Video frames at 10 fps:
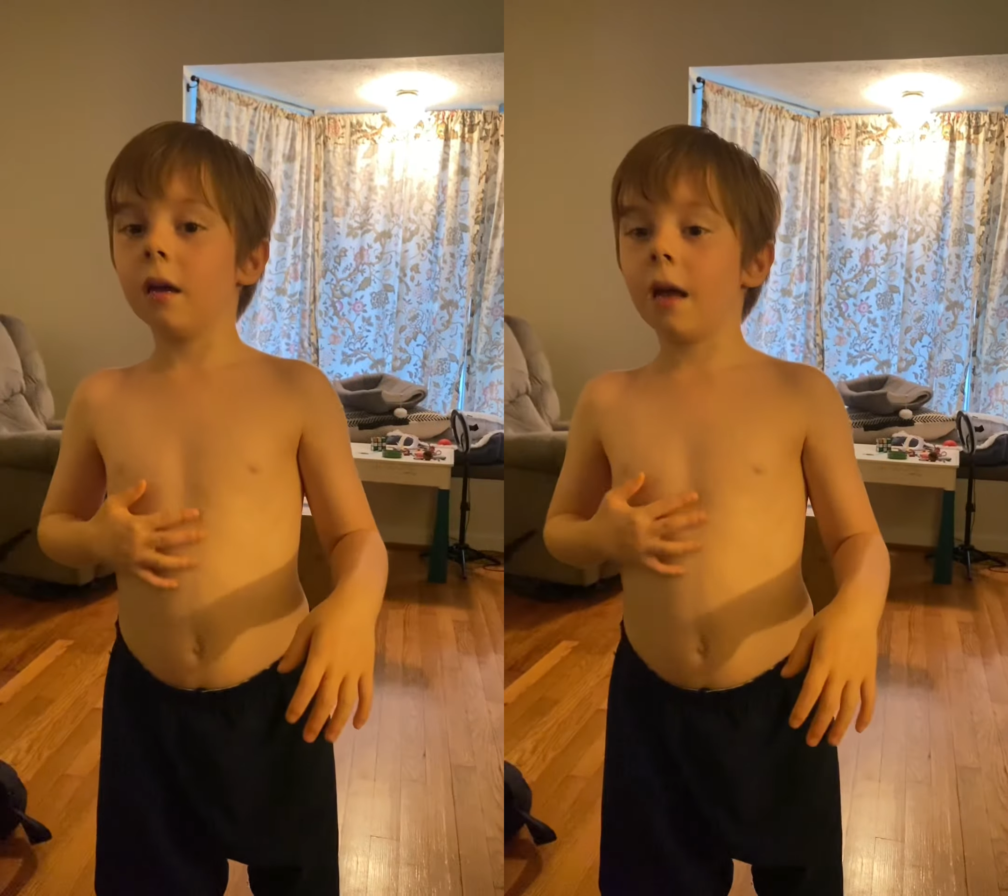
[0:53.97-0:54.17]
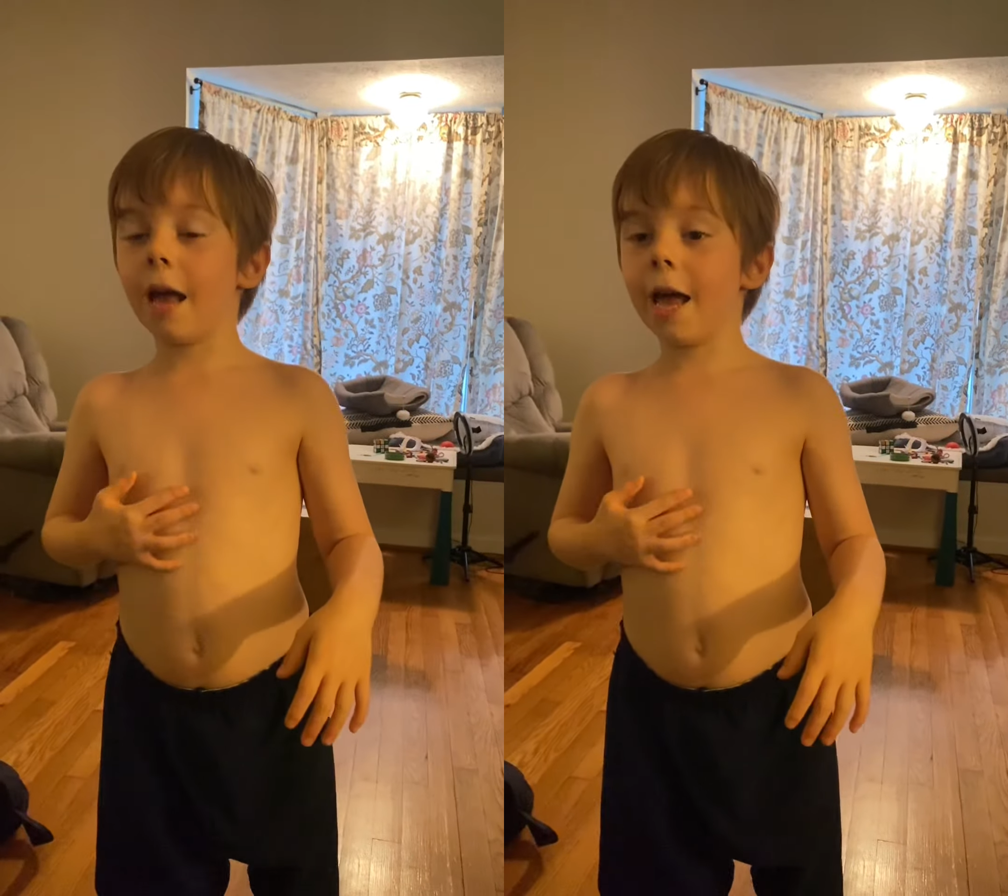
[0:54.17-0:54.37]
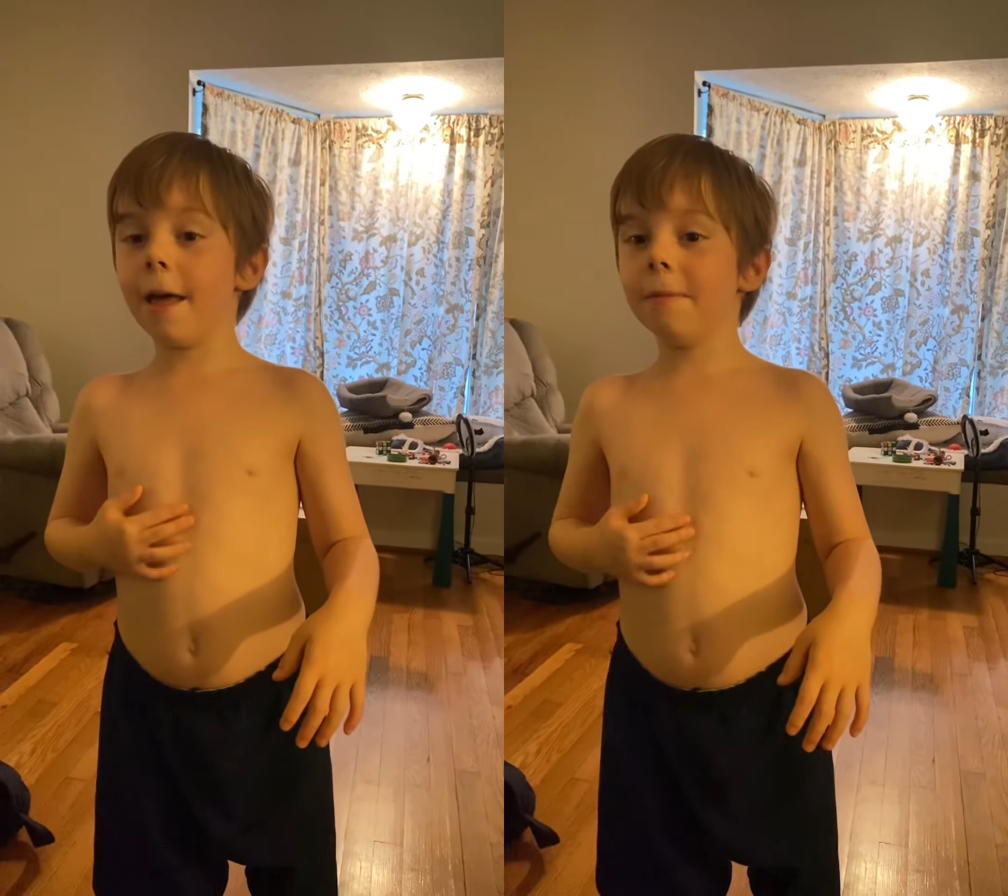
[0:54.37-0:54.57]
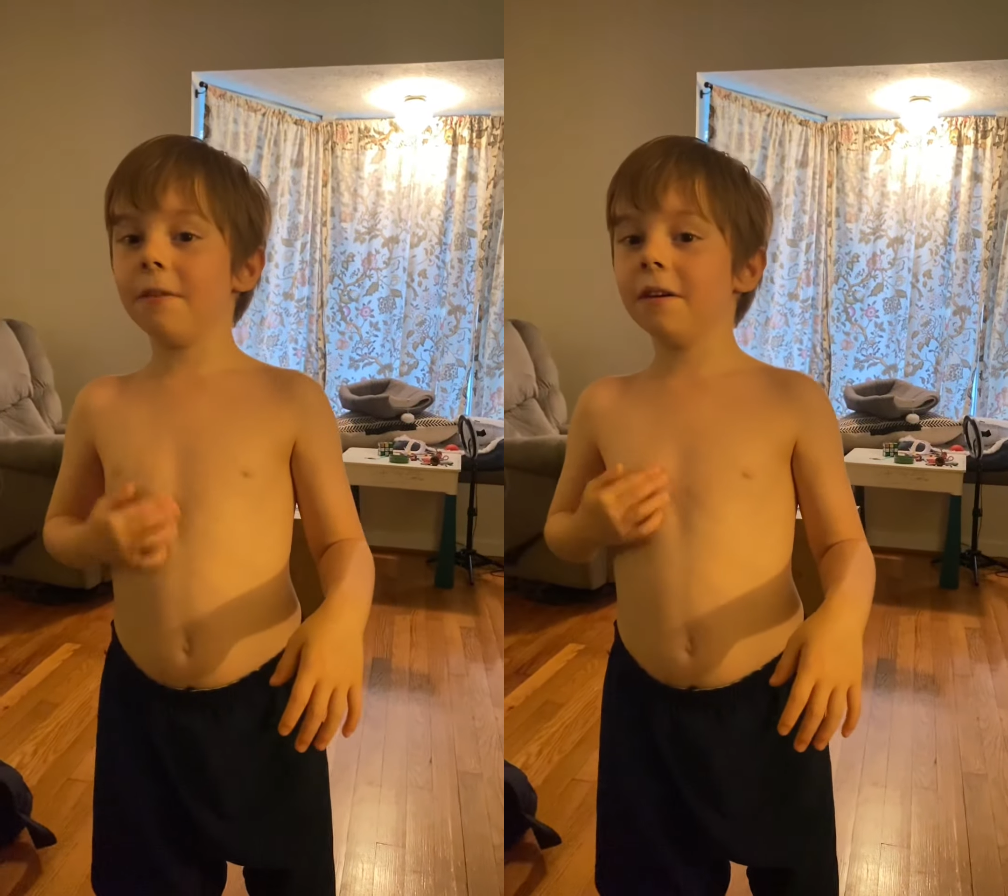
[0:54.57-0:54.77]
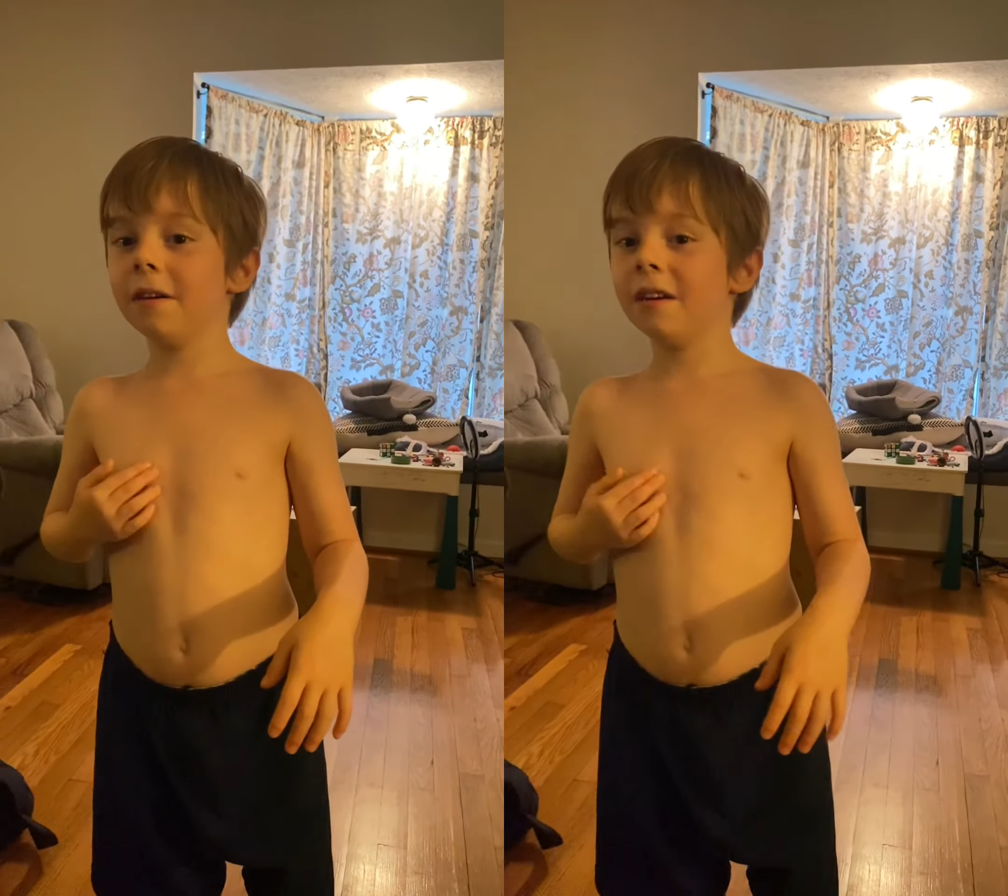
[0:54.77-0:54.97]
And
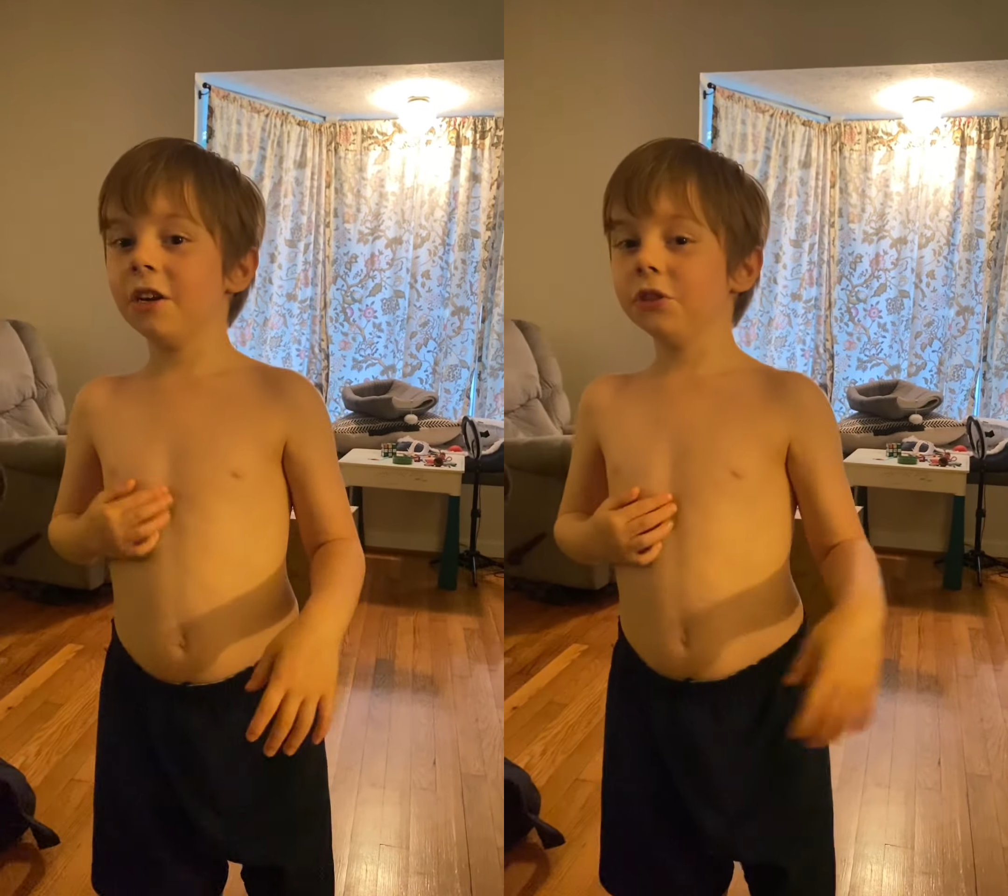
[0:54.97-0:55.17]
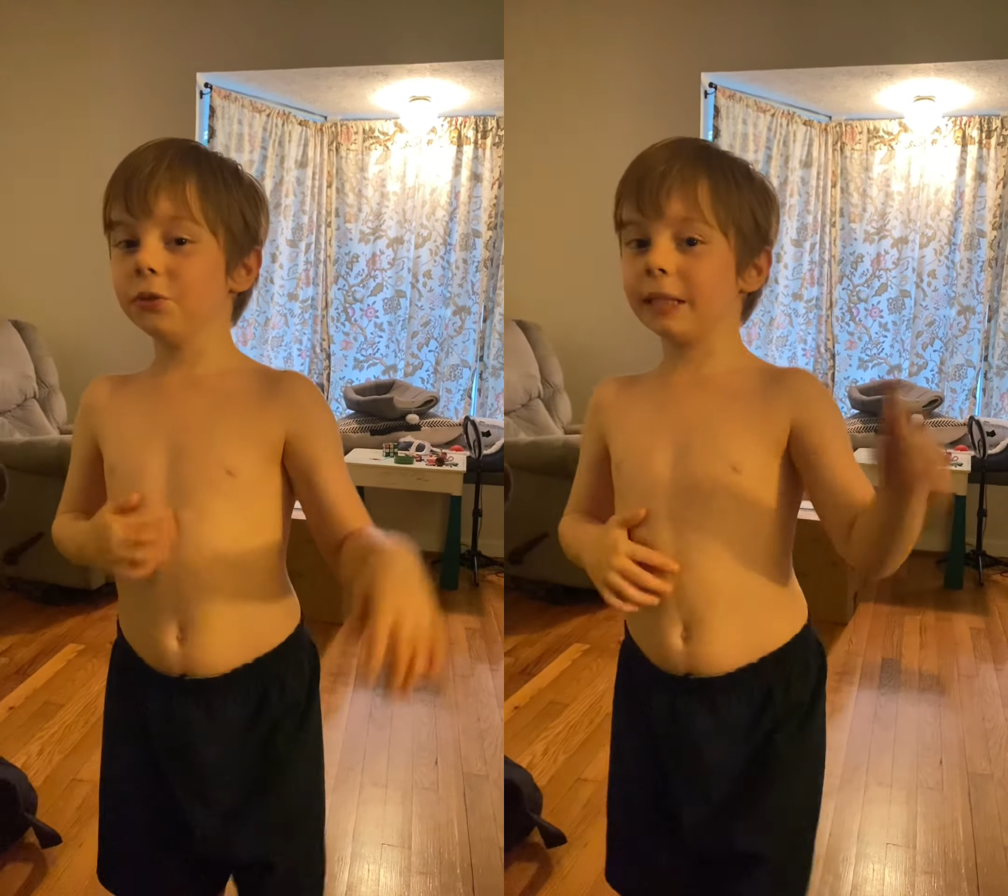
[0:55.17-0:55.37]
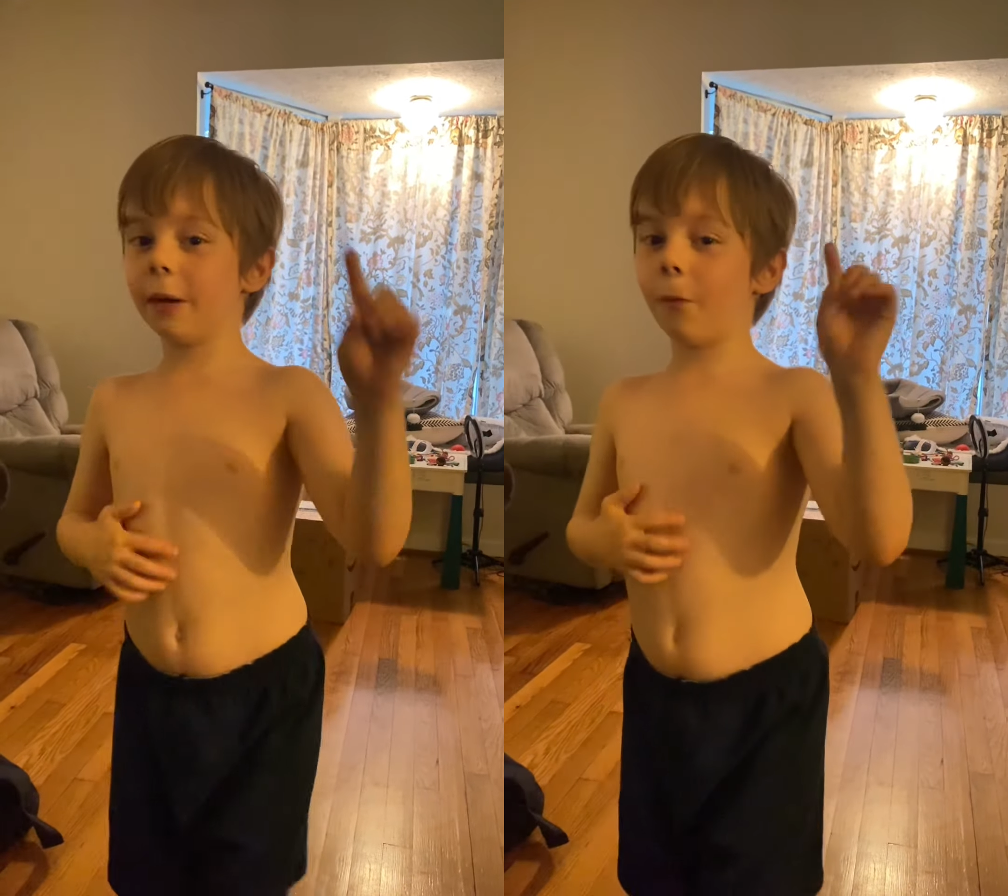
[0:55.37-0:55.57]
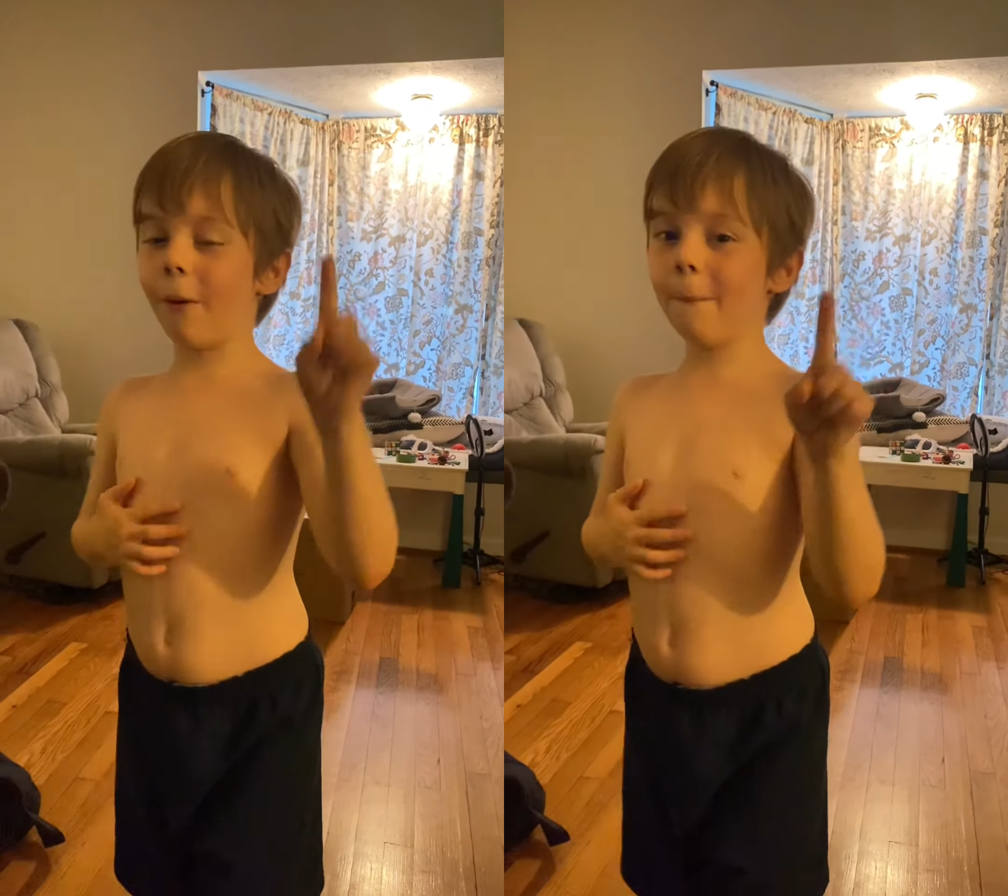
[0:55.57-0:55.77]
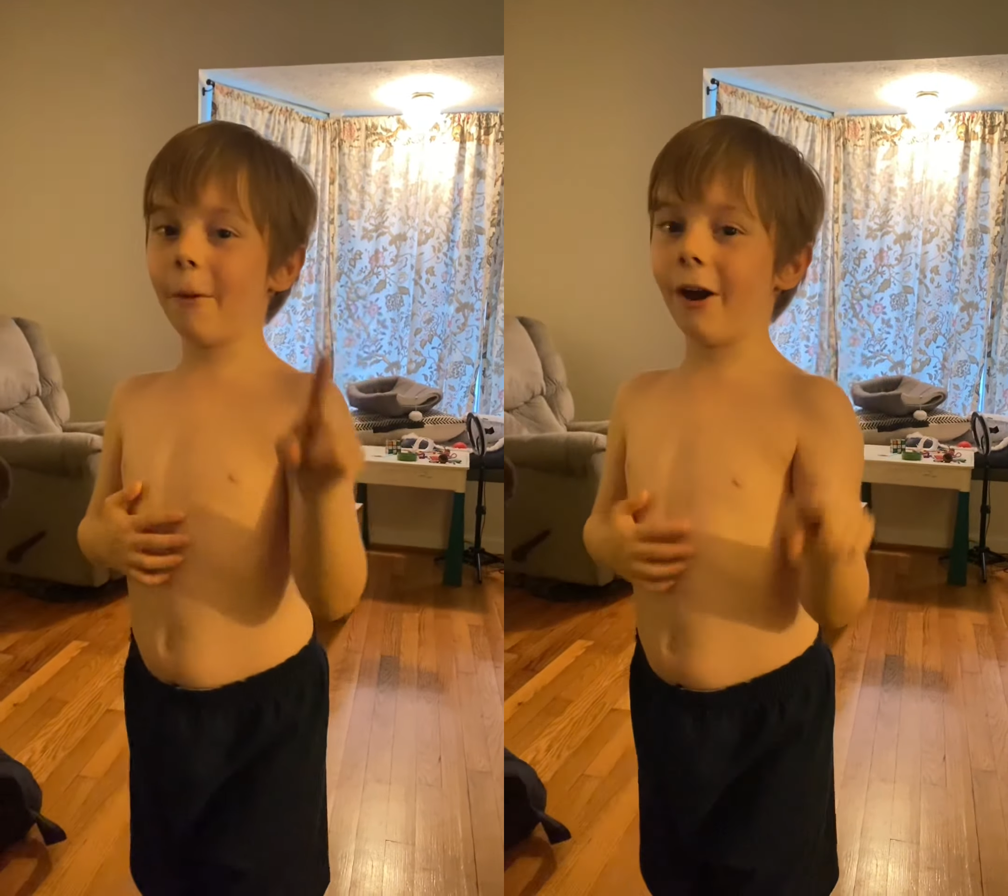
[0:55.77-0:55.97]
you get
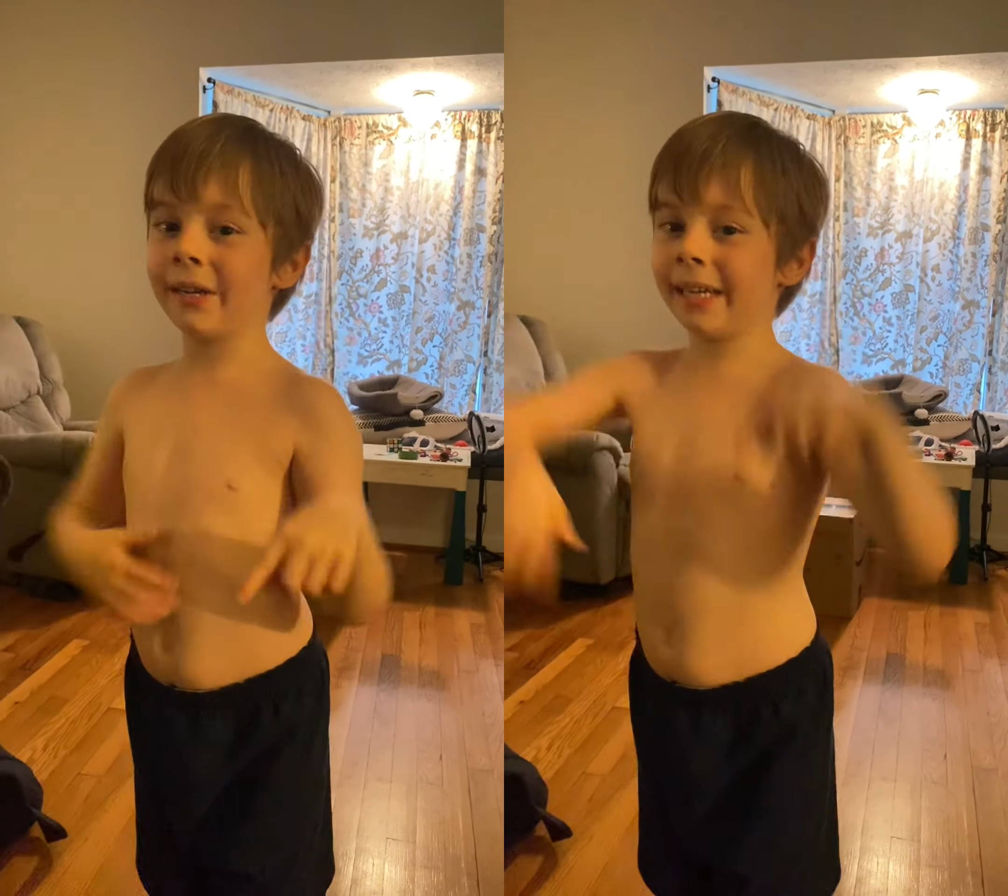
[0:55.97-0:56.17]
one buck